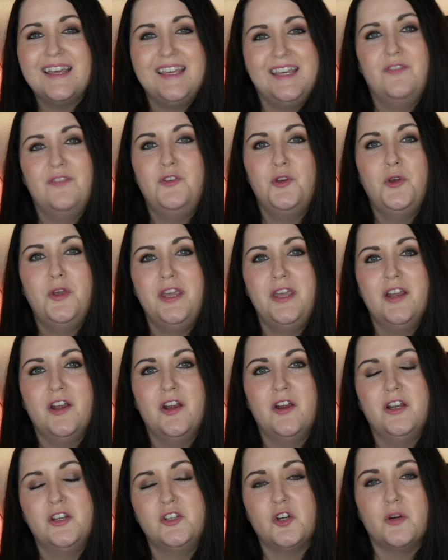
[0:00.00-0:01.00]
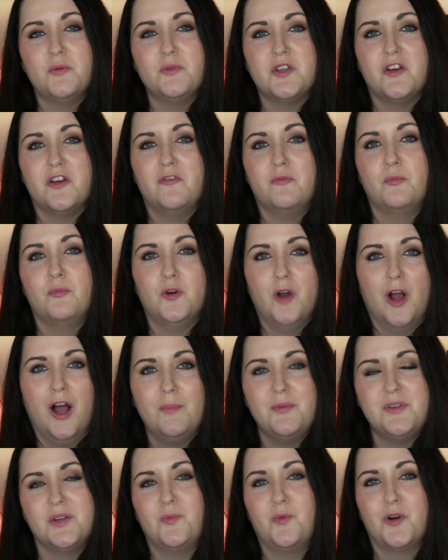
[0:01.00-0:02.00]
give you here in terms of
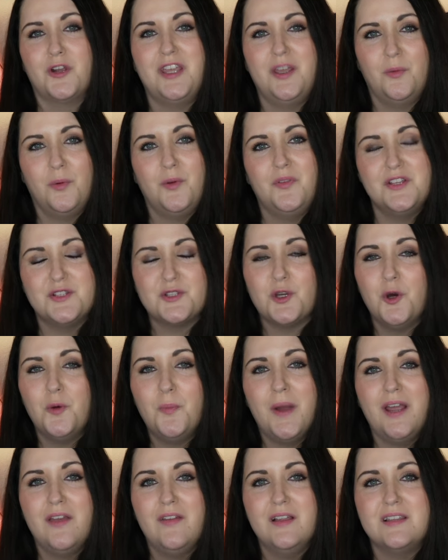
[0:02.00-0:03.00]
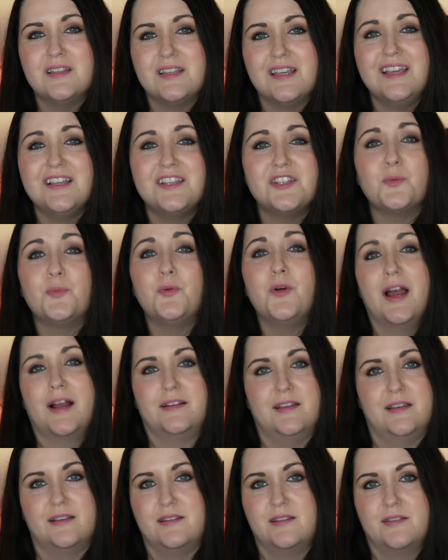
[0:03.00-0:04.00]
prompts and working with these copilots is to
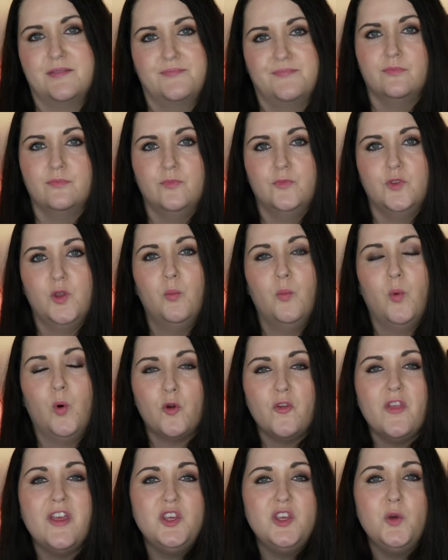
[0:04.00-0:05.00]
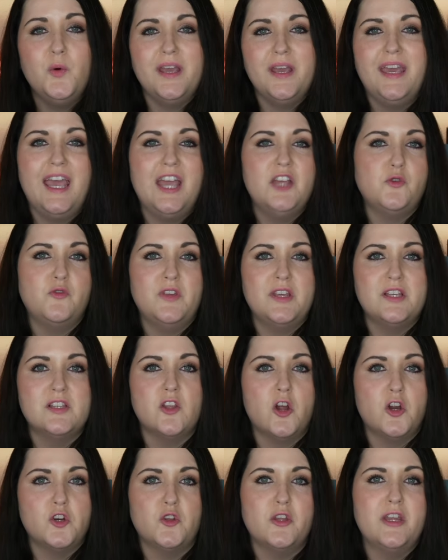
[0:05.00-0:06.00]
practice. The more that you engage with these
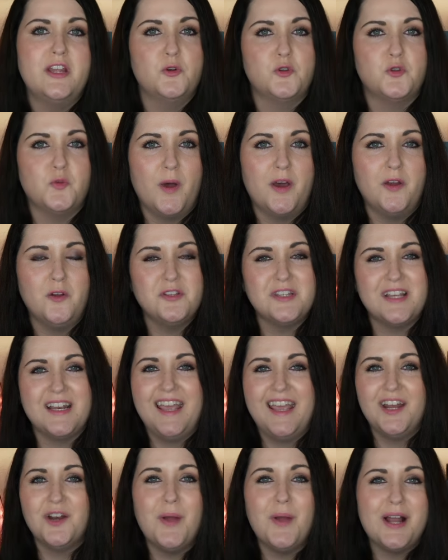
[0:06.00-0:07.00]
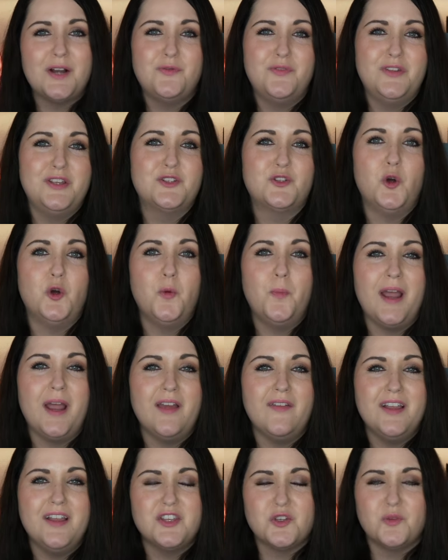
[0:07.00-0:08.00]
large language models and interact with these
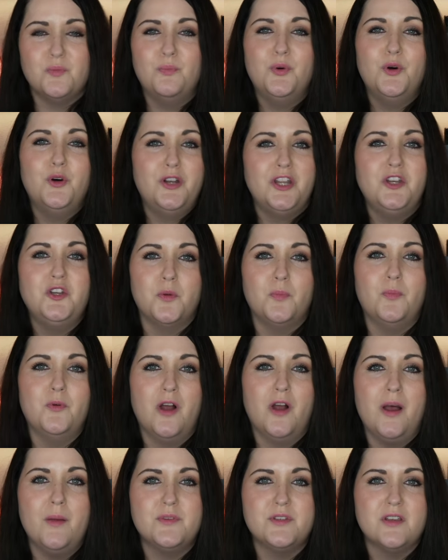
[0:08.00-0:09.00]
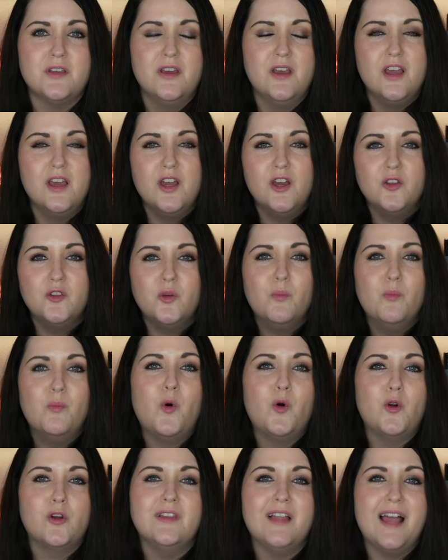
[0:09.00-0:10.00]
copilots and put in your prompts, the
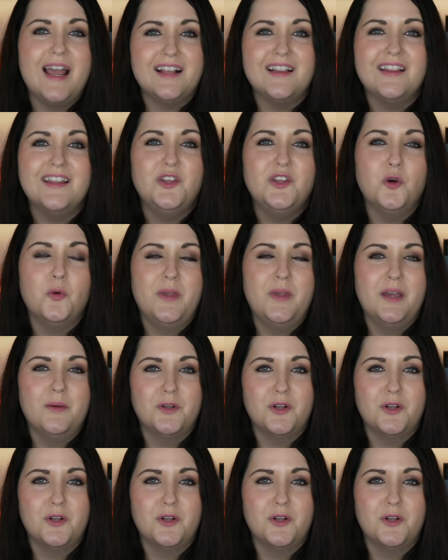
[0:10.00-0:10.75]
more likely you'll be able to